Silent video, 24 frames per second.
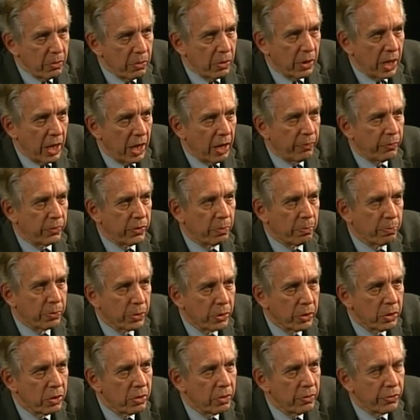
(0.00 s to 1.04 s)
would have to
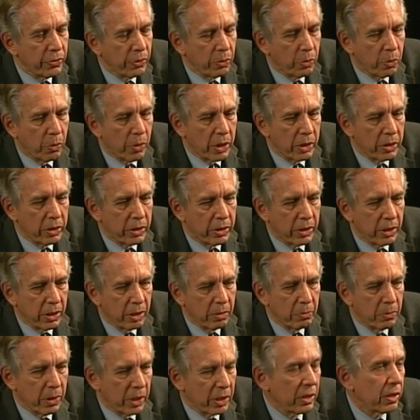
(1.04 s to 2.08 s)
prove what
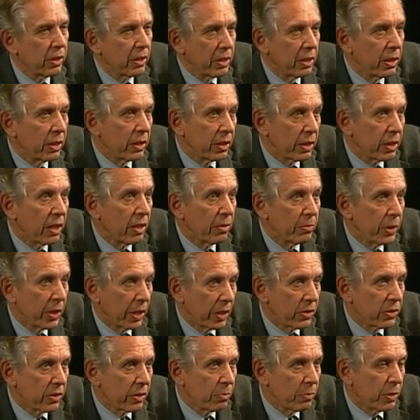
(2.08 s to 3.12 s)
their monthly income
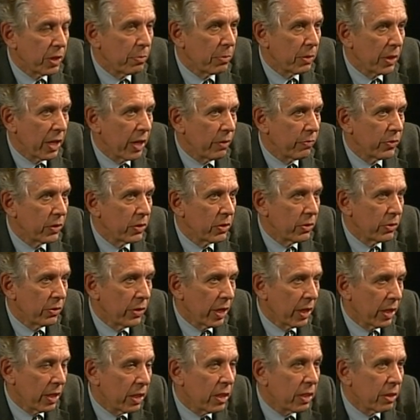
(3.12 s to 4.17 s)
is, and people have to do
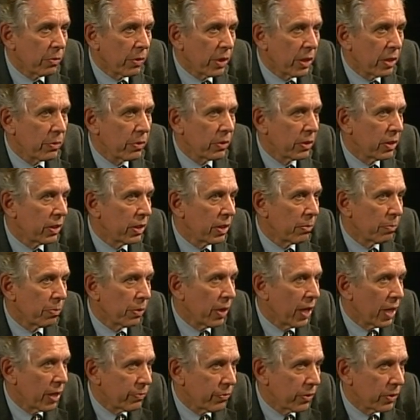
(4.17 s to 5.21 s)
that anyway when they
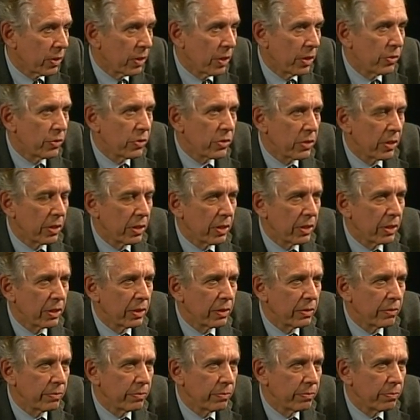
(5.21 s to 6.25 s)
apply for loans.
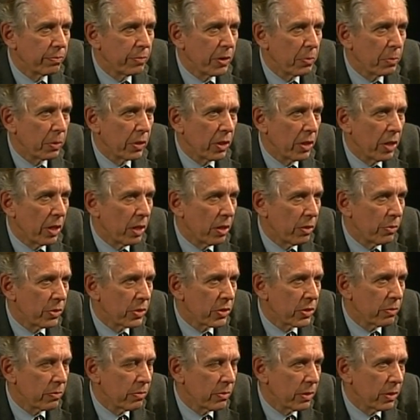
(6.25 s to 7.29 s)
People
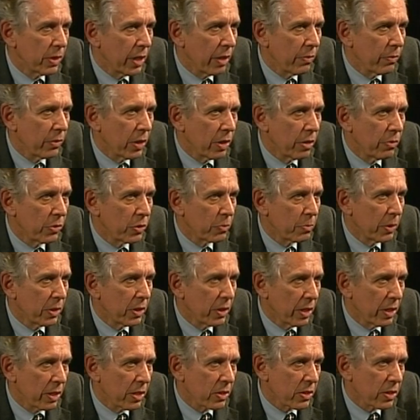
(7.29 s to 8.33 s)
haven't always been
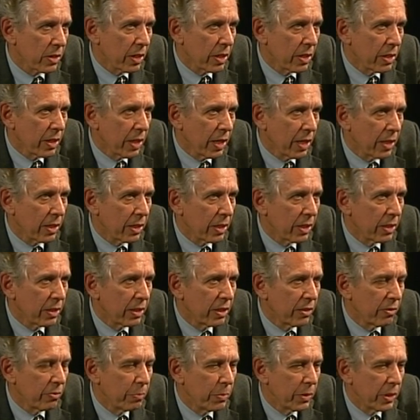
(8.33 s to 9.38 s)
honest on that, and
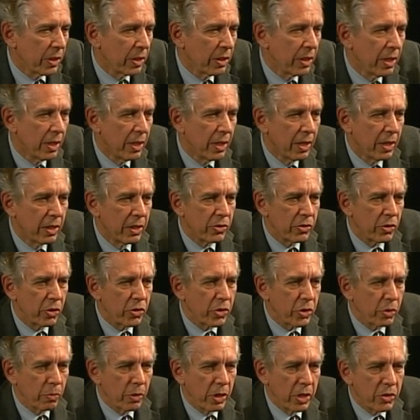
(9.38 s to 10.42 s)
there have been
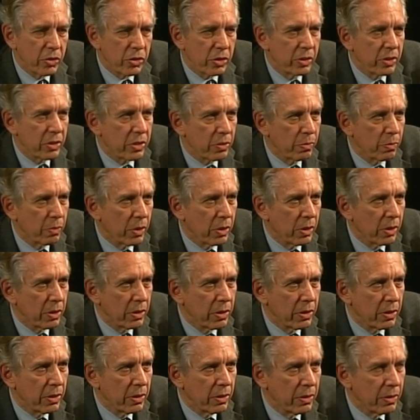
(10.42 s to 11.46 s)
situations
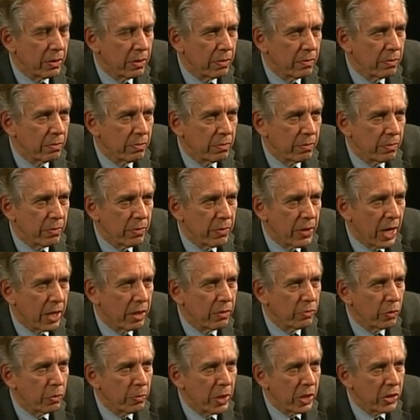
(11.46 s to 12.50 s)
where that
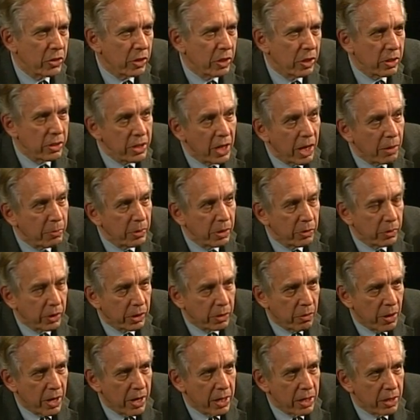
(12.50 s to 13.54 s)
information has not been
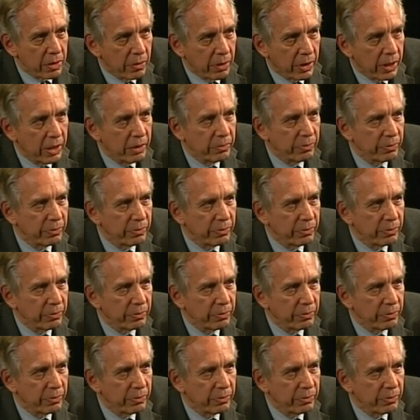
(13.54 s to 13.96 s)
required, right?